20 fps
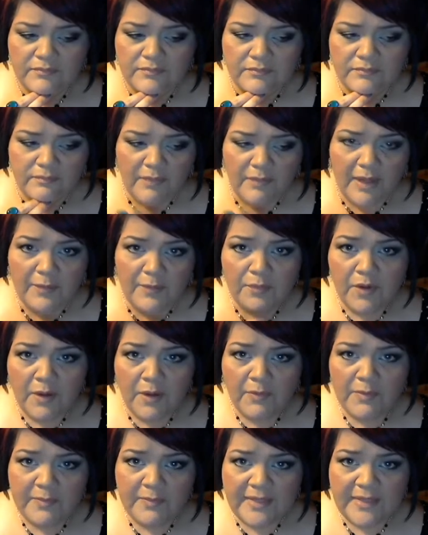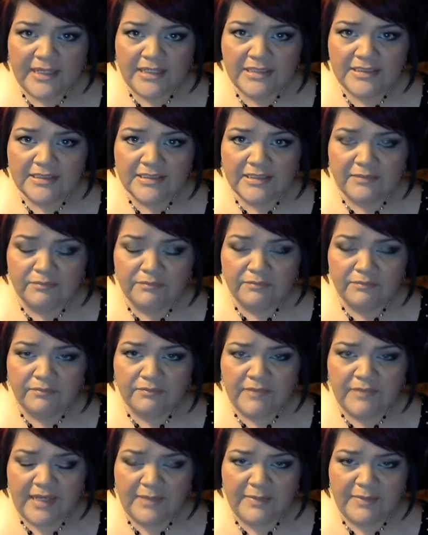my problem is, and
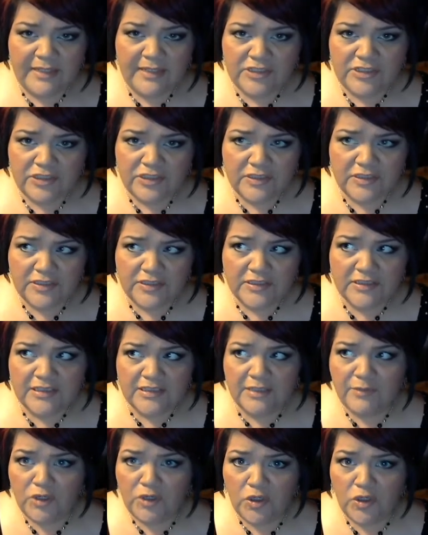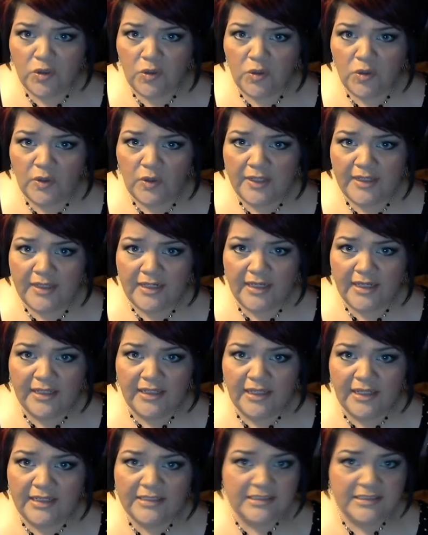maybe it's just because I'm a girl and I
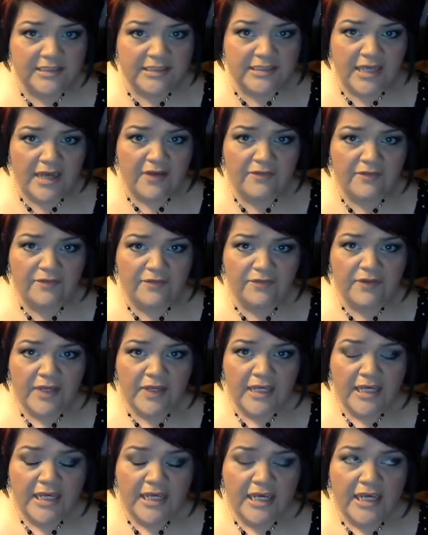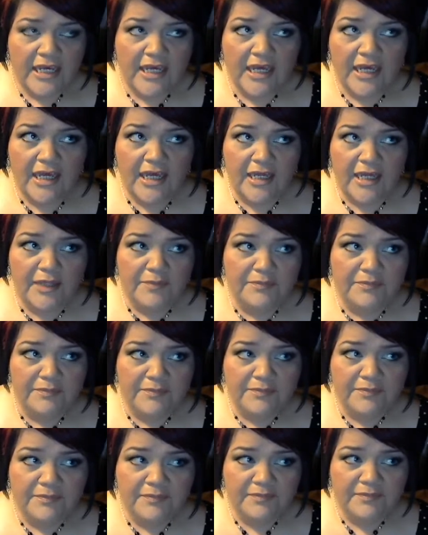like stuff, um,
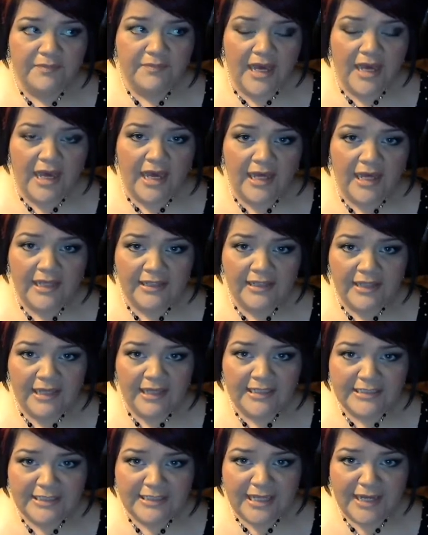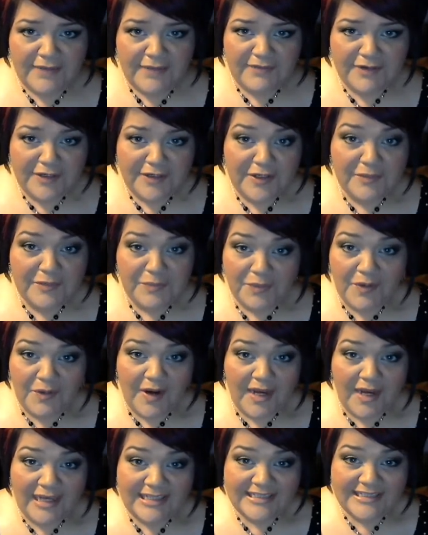I like to have a good
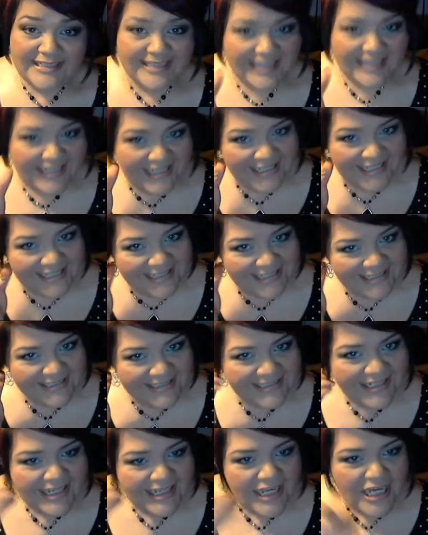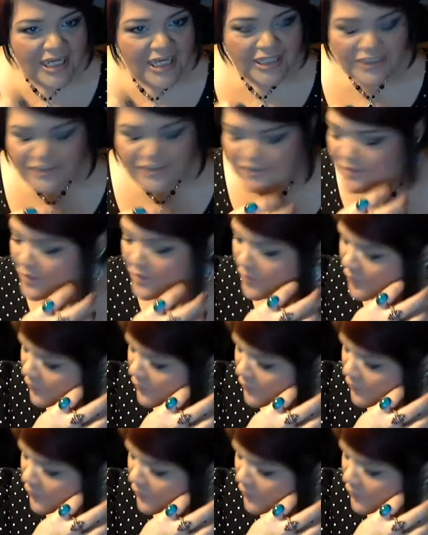prize at the end. So